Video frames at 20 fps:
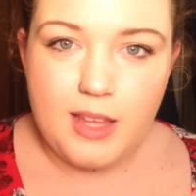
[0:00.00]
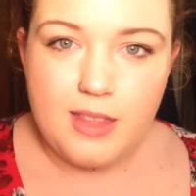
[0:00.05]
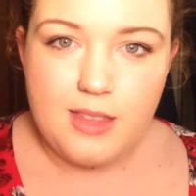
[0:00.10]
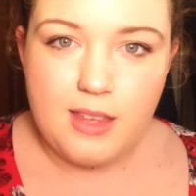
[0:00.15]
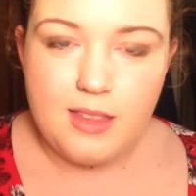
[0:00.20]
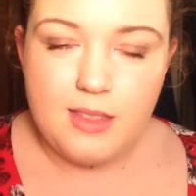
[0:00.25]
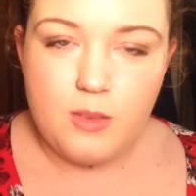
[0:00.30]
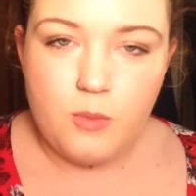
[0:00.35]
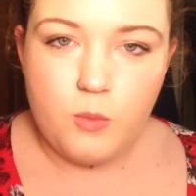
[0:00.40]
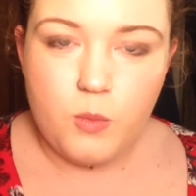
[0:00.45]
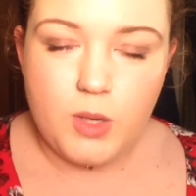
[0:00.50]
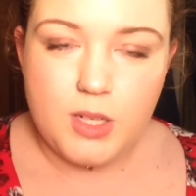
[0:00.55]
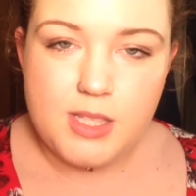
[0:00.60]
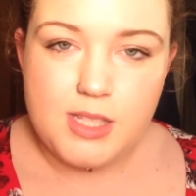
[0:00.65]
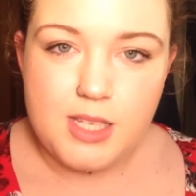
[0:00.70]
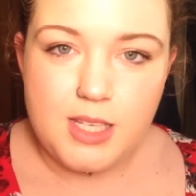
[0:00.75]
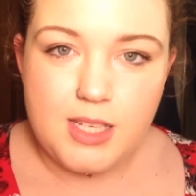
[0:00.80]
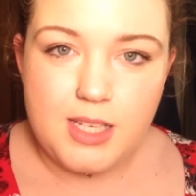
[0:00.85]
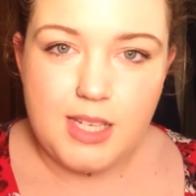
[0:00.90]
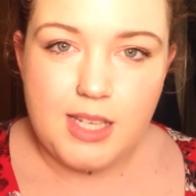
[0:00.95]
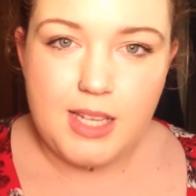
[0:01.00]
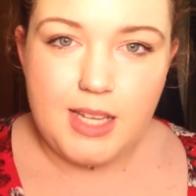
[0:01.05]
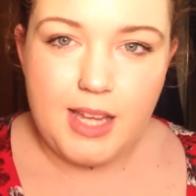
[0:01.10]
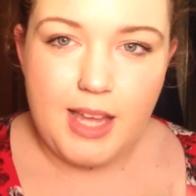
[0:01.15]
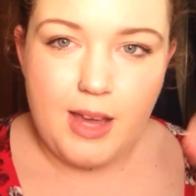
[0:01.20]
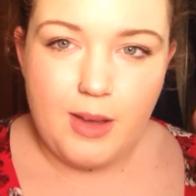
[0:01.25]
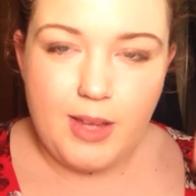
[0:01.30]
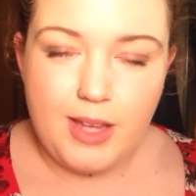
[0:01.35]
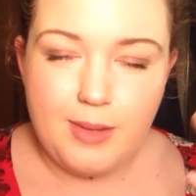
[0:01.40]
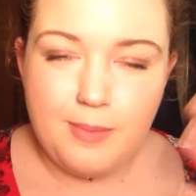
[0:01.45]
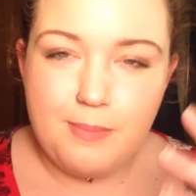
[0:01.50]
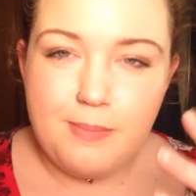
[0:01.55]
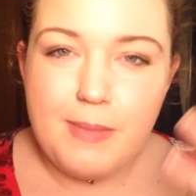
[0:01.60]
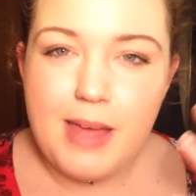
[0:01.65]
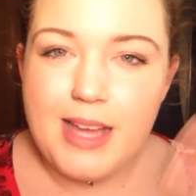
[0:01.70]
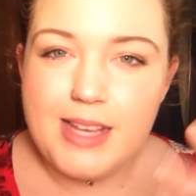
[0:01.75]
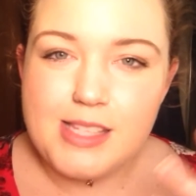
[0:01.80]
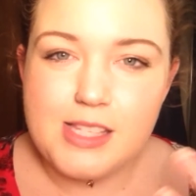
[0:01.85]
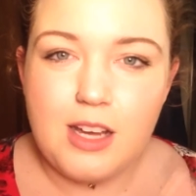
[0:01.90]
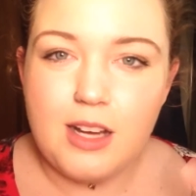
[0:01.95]
I think once it
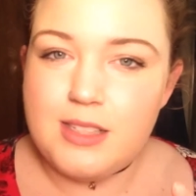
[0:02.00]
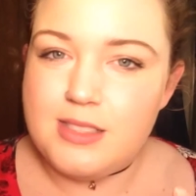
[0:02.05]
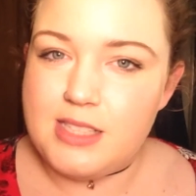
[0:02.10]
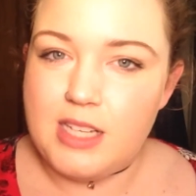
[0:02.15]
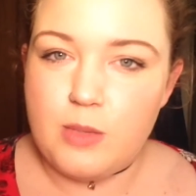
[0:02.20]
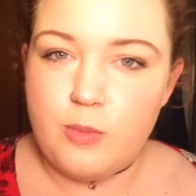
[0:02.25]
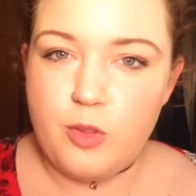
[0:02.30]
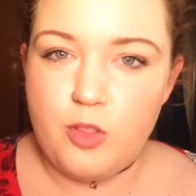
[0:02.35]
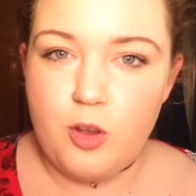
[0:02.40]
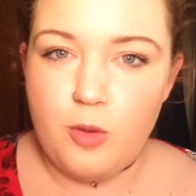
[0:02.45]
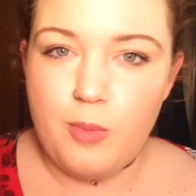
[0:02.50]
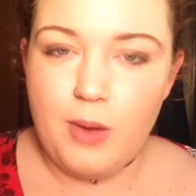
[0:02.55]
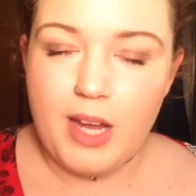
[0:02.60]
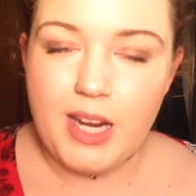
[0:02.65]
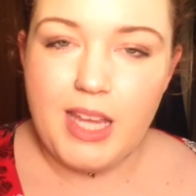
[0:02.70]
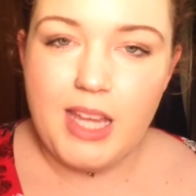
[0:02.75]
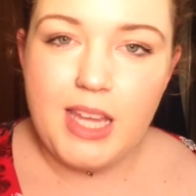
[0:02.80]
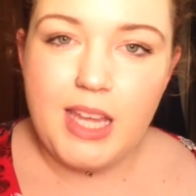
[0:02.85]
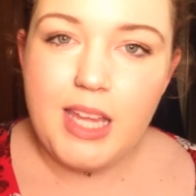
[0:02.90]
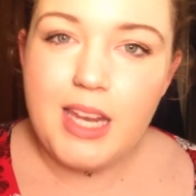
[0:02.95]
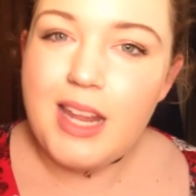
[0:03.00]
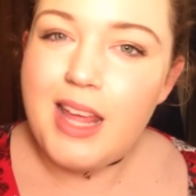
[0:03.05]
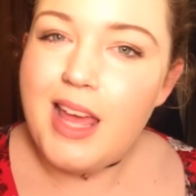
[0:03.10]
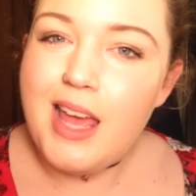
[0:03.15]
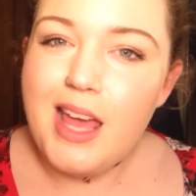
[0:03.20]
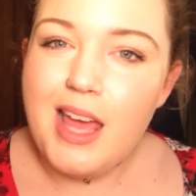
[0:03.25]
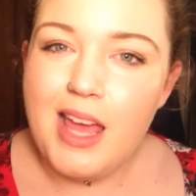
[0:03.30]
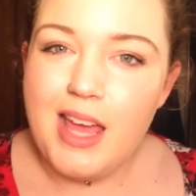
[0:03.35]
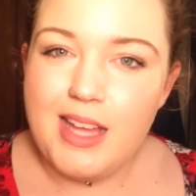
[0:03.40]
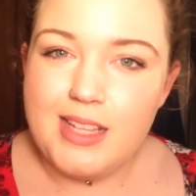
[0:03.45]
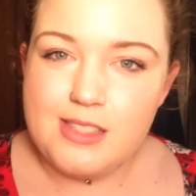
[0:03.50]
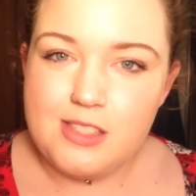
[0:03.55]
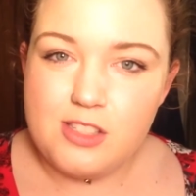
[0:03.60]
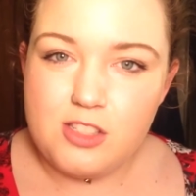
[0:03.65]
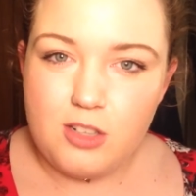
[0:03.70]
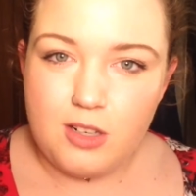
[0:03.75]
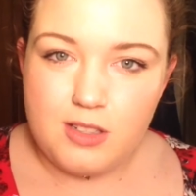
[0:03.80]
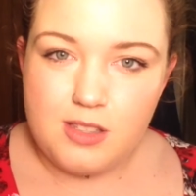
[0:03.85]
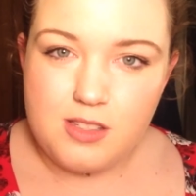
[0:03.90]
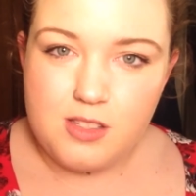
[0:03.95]
makes contact with your body heat, it
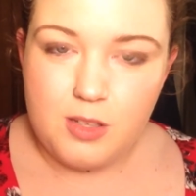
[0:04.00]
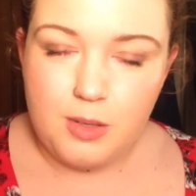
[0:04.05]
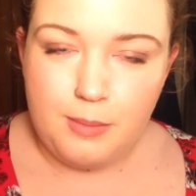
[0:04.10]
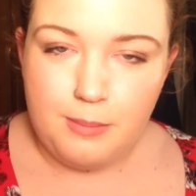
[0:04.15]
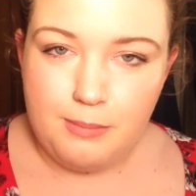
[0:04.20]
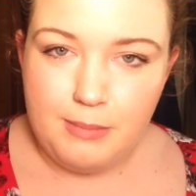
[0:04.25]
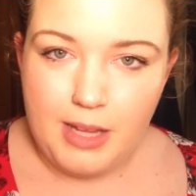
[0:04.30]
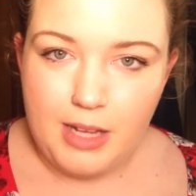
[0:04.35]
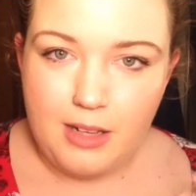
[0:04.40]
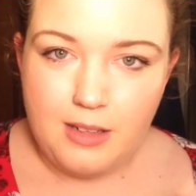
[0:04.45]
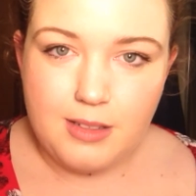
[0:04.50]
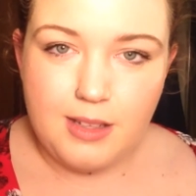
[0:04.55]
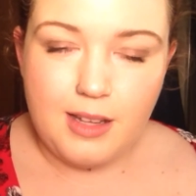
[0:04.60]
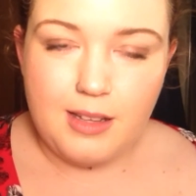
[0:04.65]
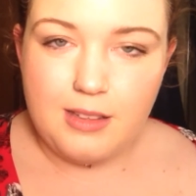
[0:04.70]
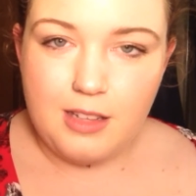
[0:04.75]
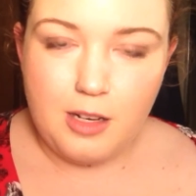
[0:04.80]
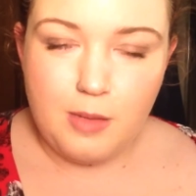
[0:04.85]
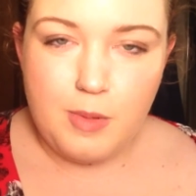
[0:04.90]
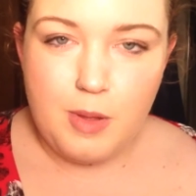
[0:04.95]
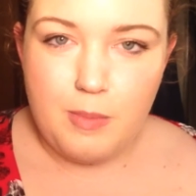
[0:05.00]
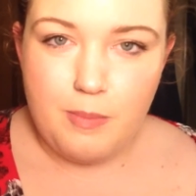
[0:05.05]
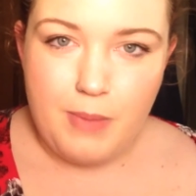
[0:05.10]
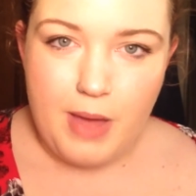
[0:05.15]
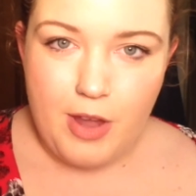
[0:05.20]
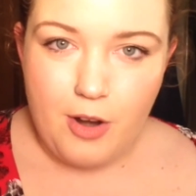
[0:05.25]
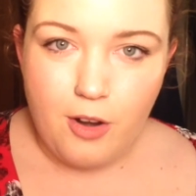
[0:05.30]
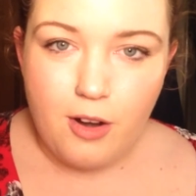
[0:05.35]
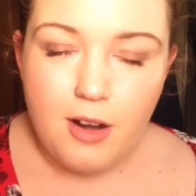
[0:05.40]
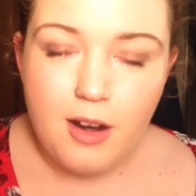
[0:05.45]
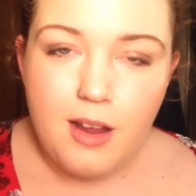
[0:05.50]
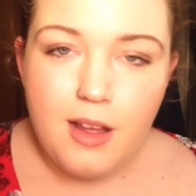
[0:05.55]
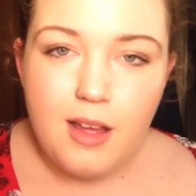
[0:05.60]
starts to meld a little bit better.